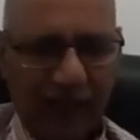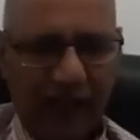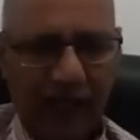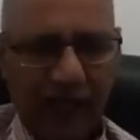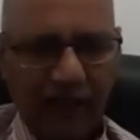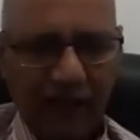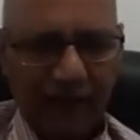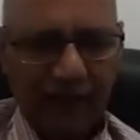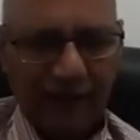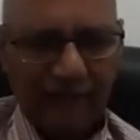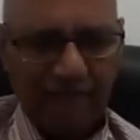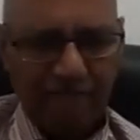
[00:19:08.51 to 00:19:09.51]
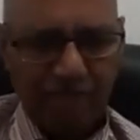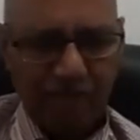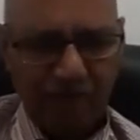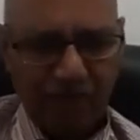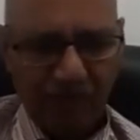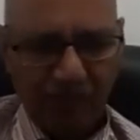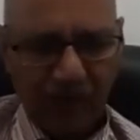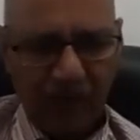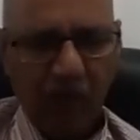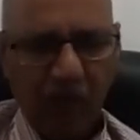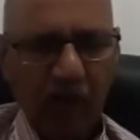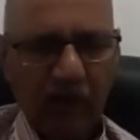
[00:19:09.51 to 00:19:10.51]
And
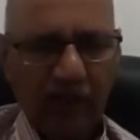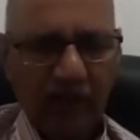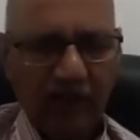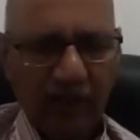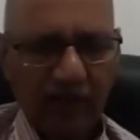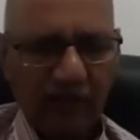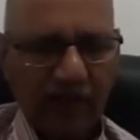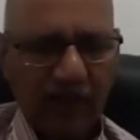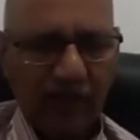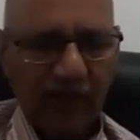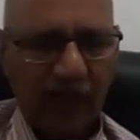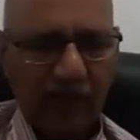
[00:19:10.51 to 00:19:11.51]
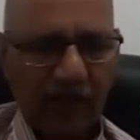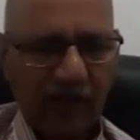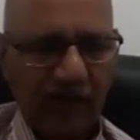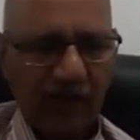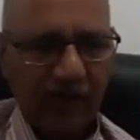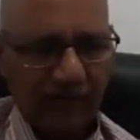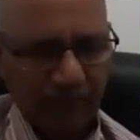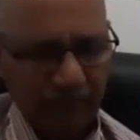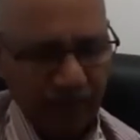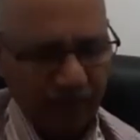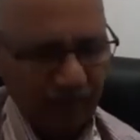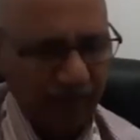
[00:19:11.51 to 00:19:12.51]
Mohandas Karamchand Gandhi,
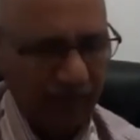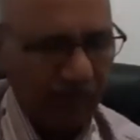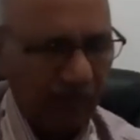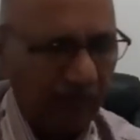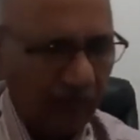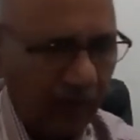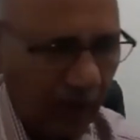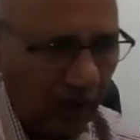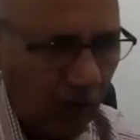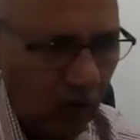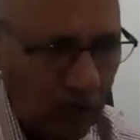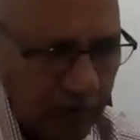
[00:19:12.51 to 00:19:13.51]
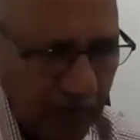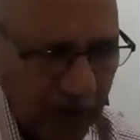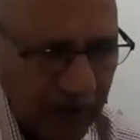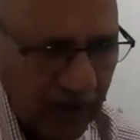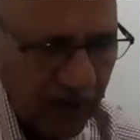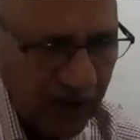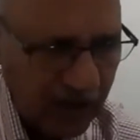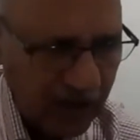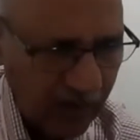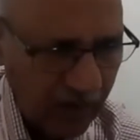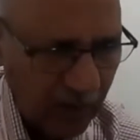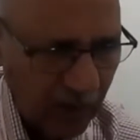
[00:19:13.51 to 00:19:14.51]
whose picture is
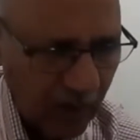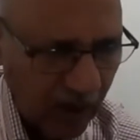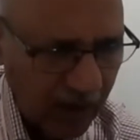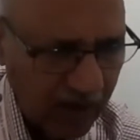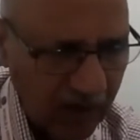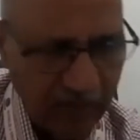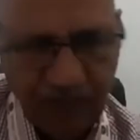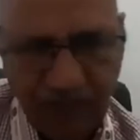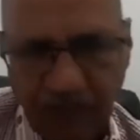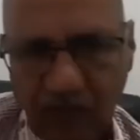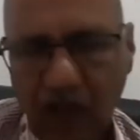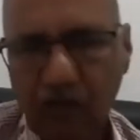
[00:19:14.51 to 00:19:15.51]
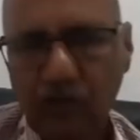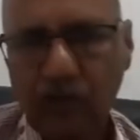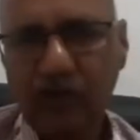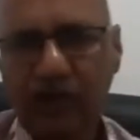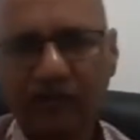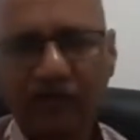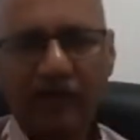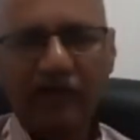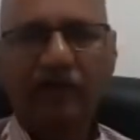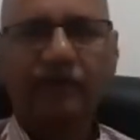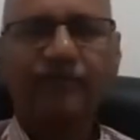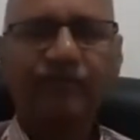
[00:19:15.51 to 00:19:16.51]
available on almost
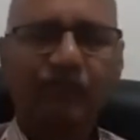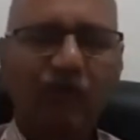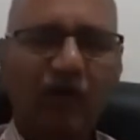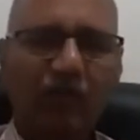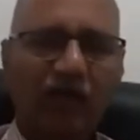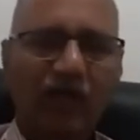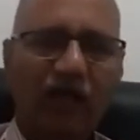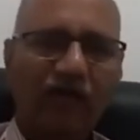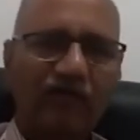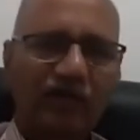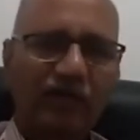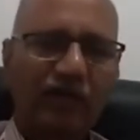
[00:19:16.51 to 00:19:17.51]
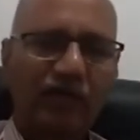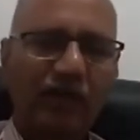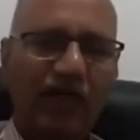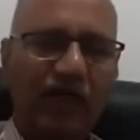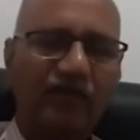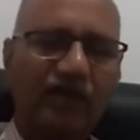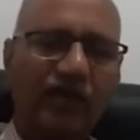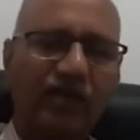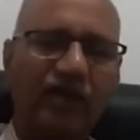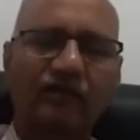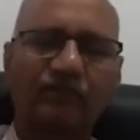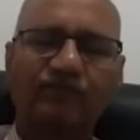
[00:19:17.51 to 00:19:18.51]
every bill of Reserve Bank of
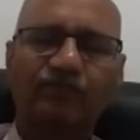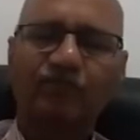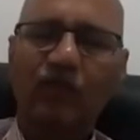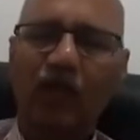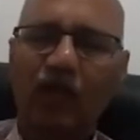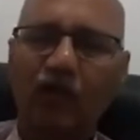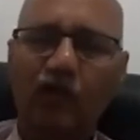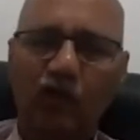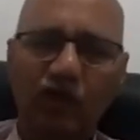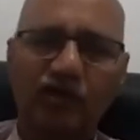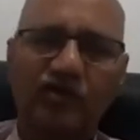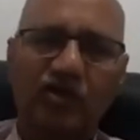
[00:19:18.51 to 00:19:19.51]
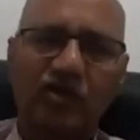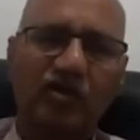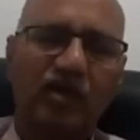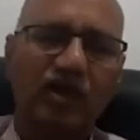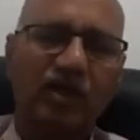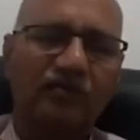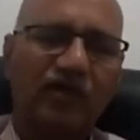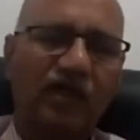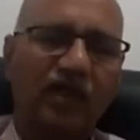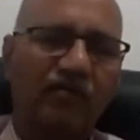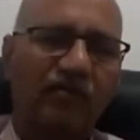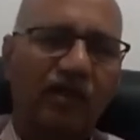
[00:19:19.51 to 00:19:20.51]
India, and who is treated as
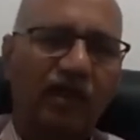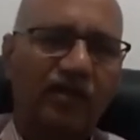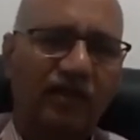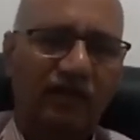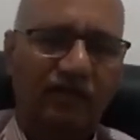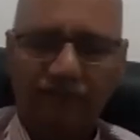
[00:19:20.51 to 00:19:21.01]
father of the nation,